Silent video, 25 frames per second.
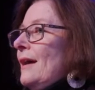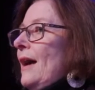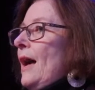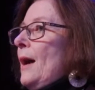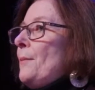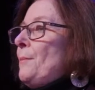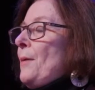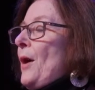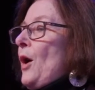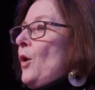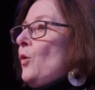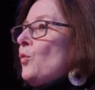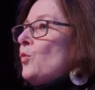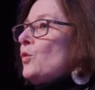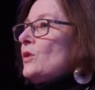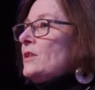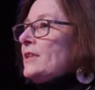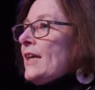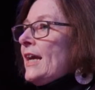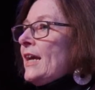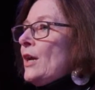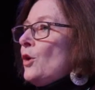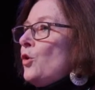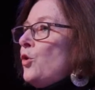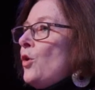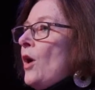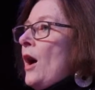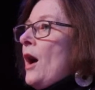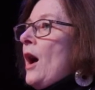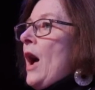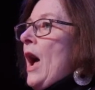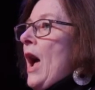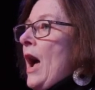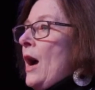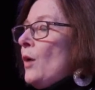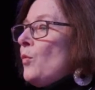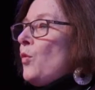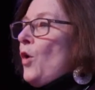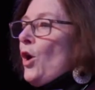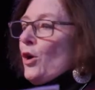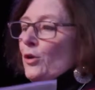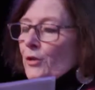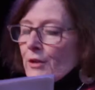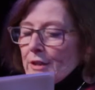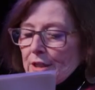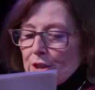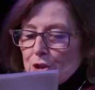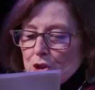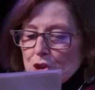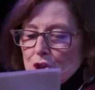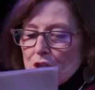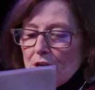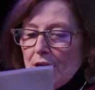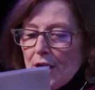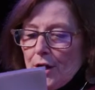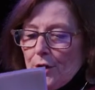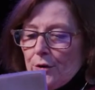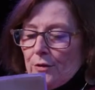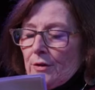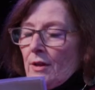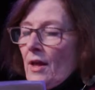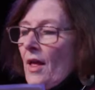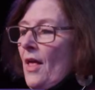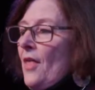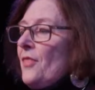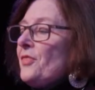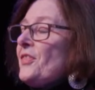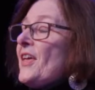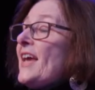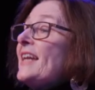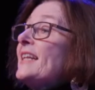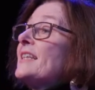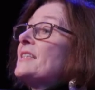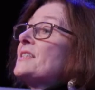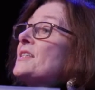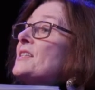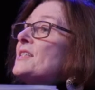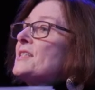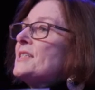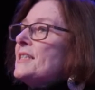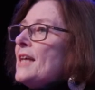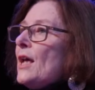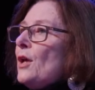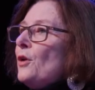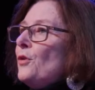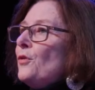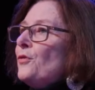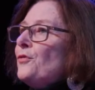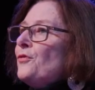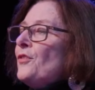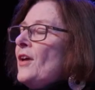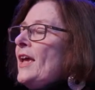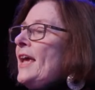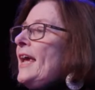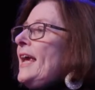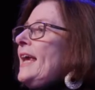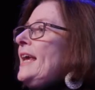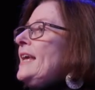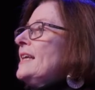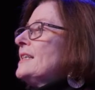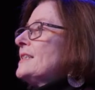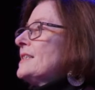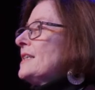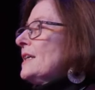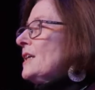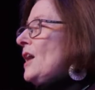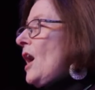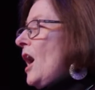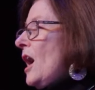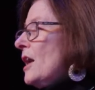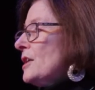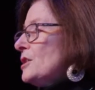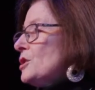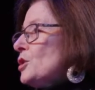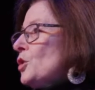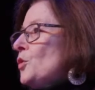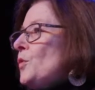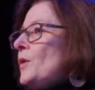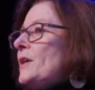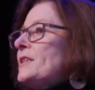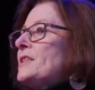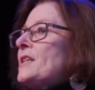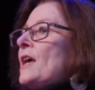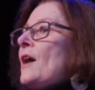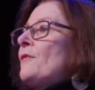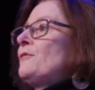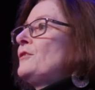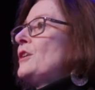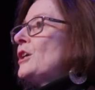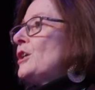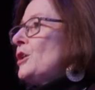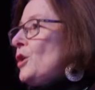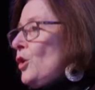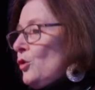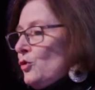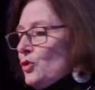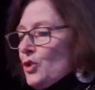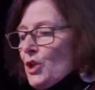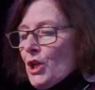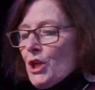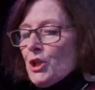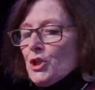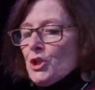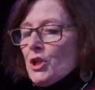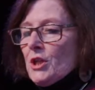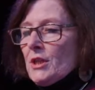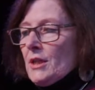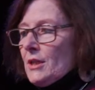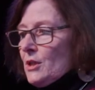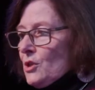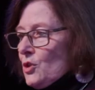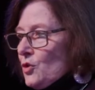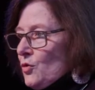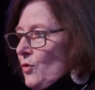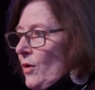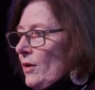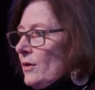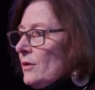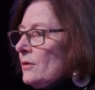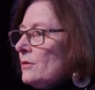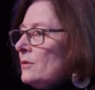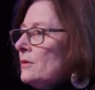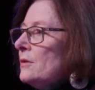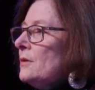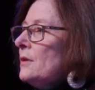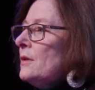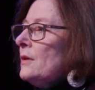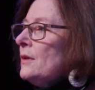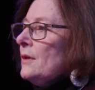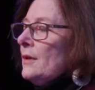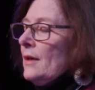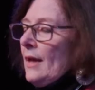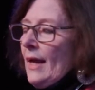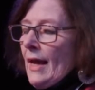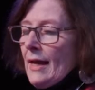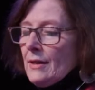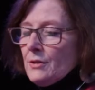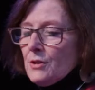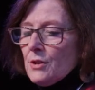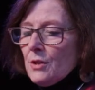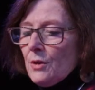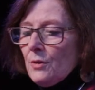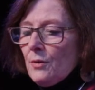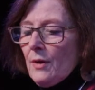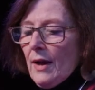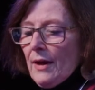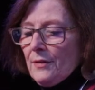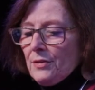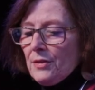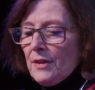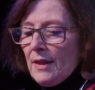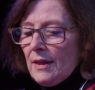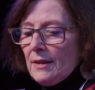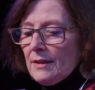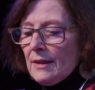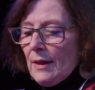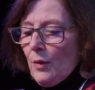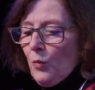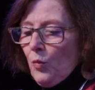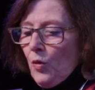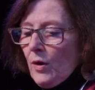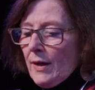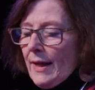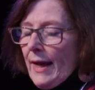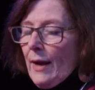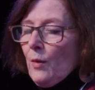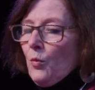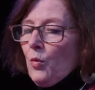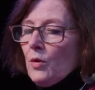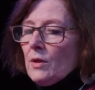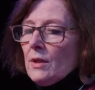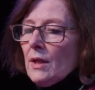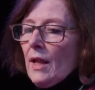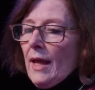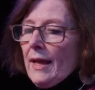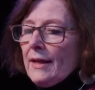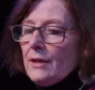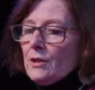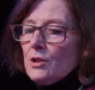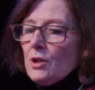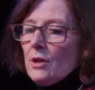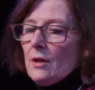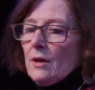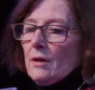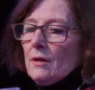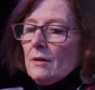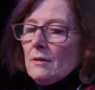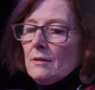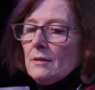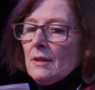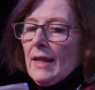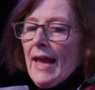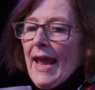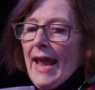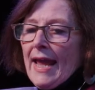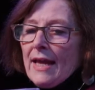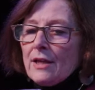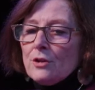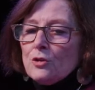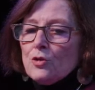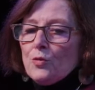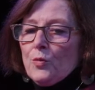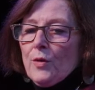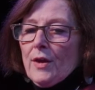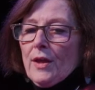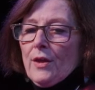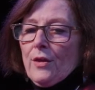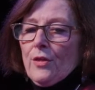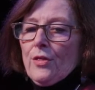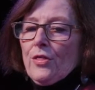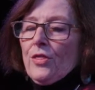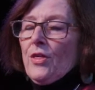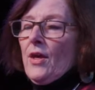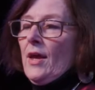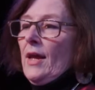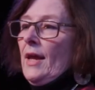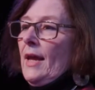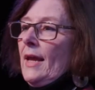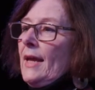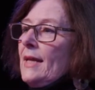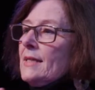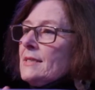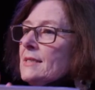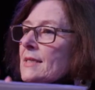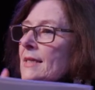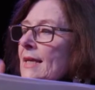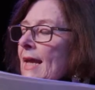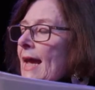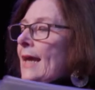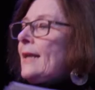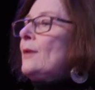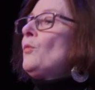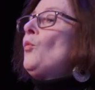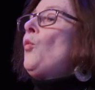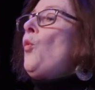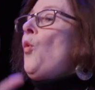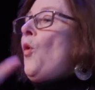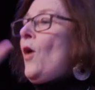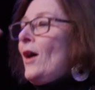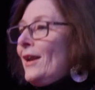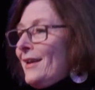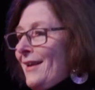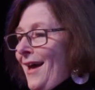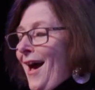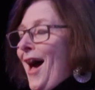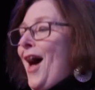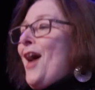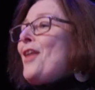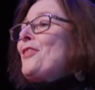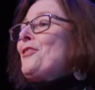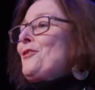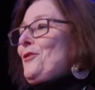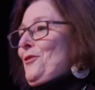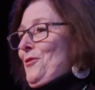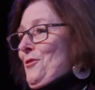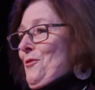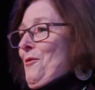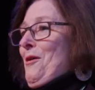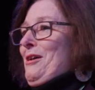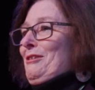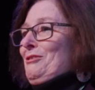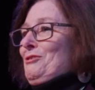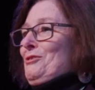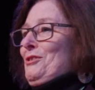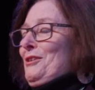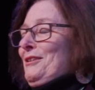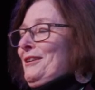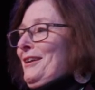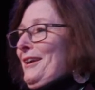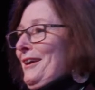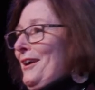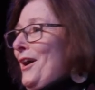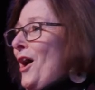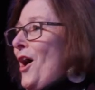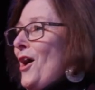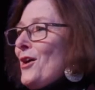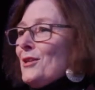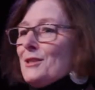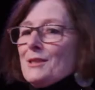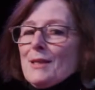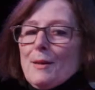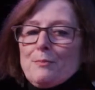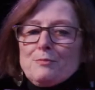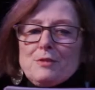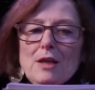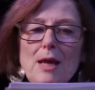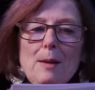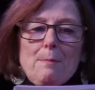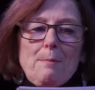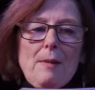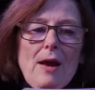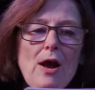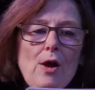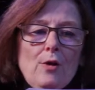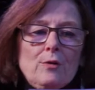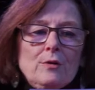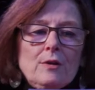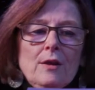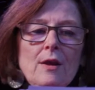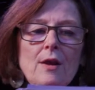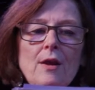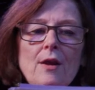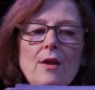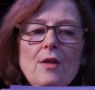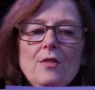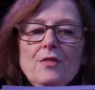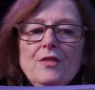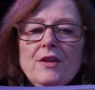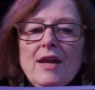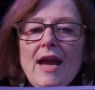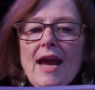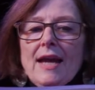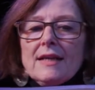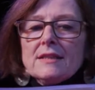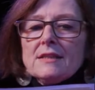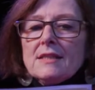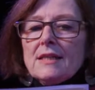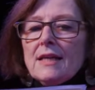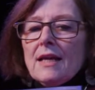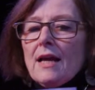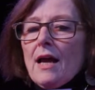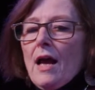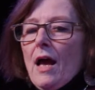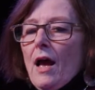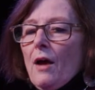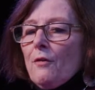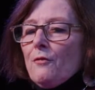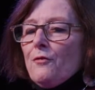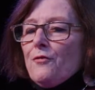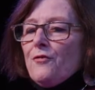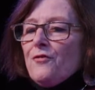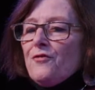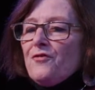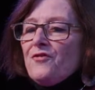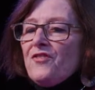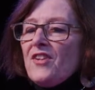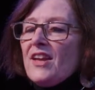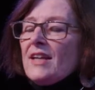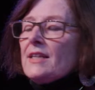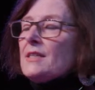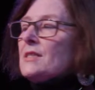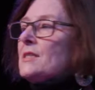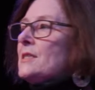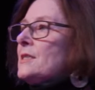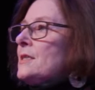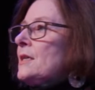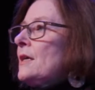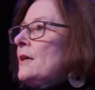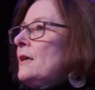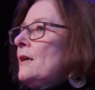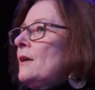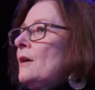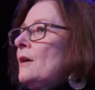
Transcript: about how water gets shared that itself is the consequence of negotiation and struggle. And so I think that what I would like to end with is yet one other question and concept about the idea of fixed